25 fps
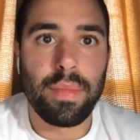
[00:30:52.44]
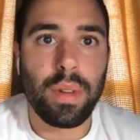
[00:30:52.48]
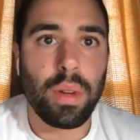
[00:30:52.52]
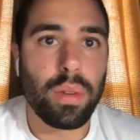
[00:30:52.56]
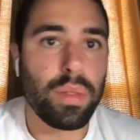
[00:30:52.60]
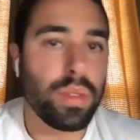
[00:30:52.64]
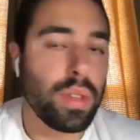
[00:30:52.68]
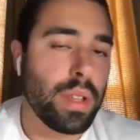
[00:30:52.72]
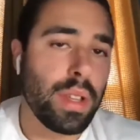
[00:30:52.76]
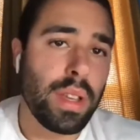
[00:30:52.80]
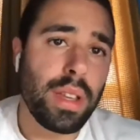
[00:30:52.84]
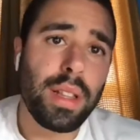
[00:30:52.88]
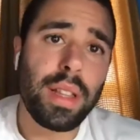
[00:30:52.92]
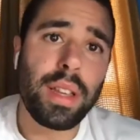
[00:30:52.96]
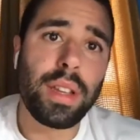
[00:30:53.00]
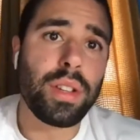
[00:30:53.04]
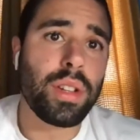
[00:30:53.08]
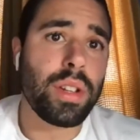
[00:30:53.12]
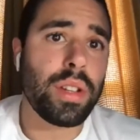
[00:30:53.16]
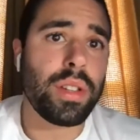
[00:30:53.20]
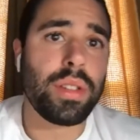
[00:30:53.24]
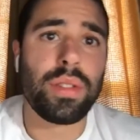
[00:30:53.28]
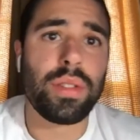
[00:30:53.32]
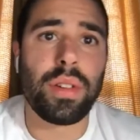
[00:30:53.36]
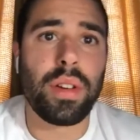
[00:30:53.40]
OCD
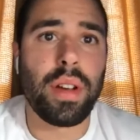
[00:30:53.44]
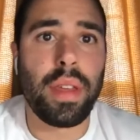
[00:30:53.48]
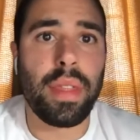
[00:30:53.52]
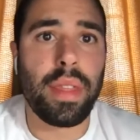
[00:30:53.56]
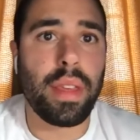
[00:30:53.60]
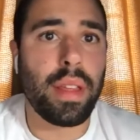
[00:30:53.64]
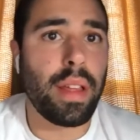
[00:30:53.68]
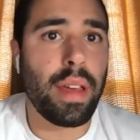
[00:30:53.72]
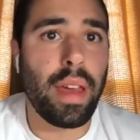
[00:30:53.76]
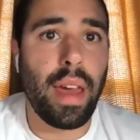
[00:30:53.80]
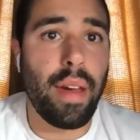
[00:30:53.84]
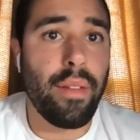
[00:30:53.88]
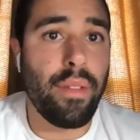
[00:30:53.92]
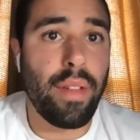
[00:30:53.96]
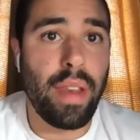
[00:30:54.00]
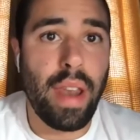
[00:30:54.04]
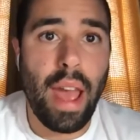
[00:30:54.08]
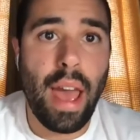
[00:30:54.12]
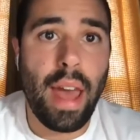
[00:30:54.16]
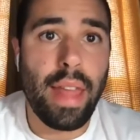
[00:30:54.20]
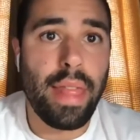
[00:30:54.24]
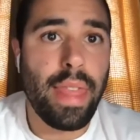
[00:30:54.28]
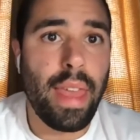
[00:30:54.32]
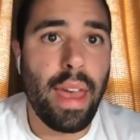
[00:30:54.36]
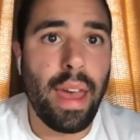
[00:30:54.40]
lesions or anything like that. I haven't
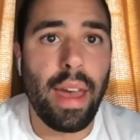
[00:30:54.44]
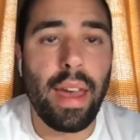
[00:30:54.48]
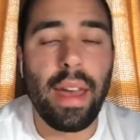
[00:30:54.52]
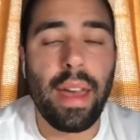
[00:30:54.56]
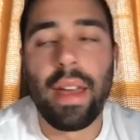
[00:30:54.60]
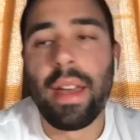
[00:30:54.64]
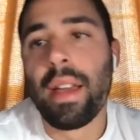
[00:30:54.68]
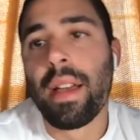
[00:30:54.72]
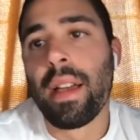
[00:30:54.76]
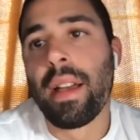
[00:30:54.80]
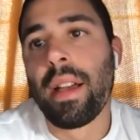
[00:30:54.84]
had that.